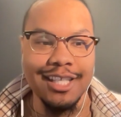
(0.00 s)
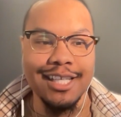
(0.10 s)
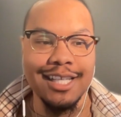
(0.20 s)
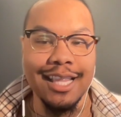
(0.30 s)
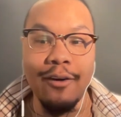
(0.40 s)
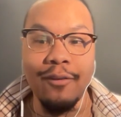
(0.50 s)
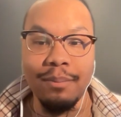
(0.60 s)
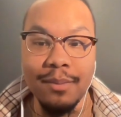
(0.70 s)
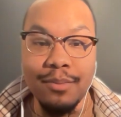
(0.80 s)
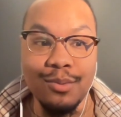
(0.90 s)
is allowing
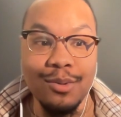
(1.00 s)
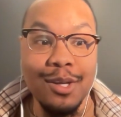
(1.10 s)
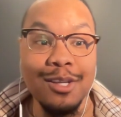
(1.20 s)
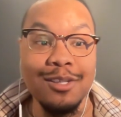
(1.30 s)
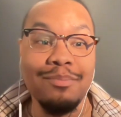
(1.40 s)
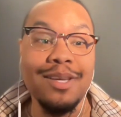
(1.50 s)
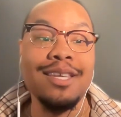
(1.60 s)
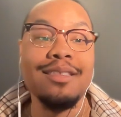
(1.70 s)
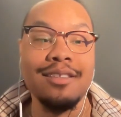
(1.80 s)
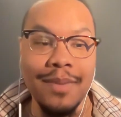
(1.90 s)
people to be
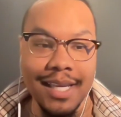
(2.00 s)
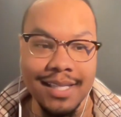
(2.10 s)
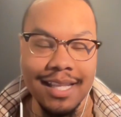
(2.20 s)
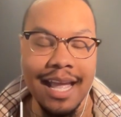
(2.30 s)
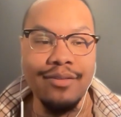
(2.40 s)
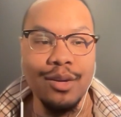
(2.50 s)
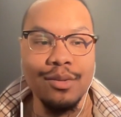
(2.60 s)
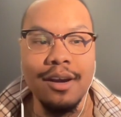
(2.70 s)
in this space and have those